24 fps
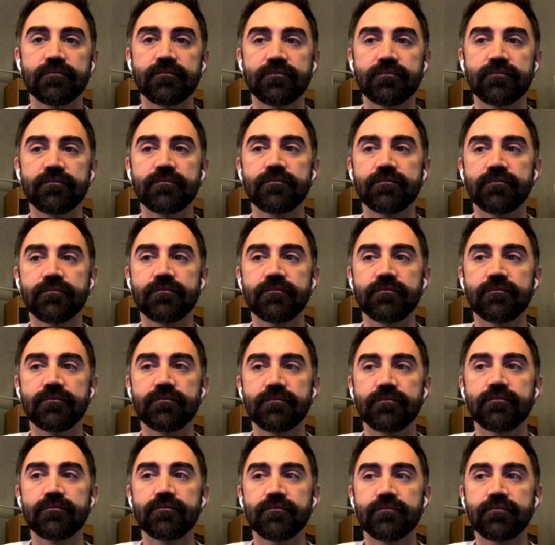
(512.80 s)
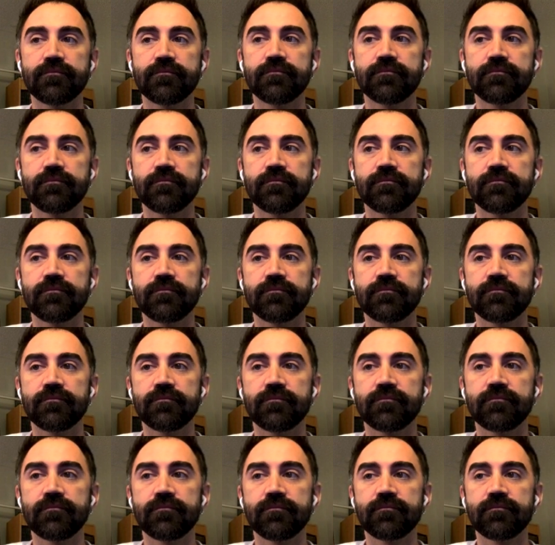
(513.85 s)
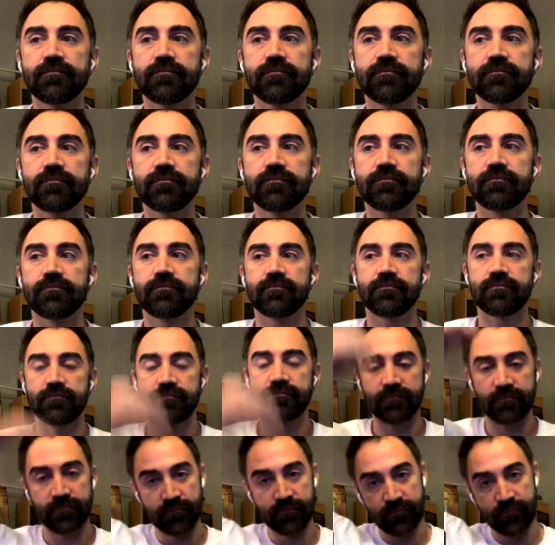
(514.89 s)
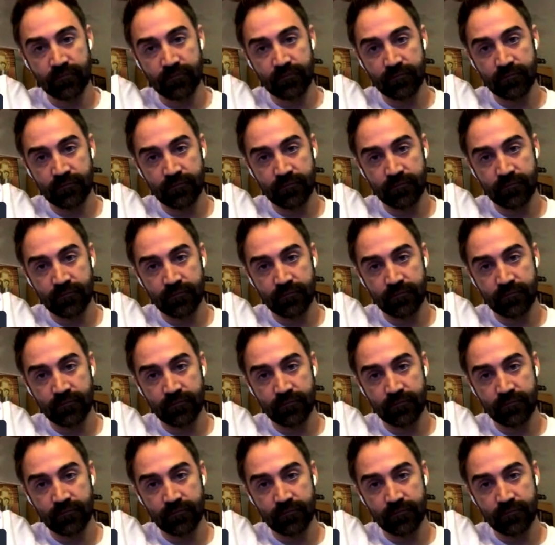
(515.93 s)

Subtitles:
This person isn't speaking.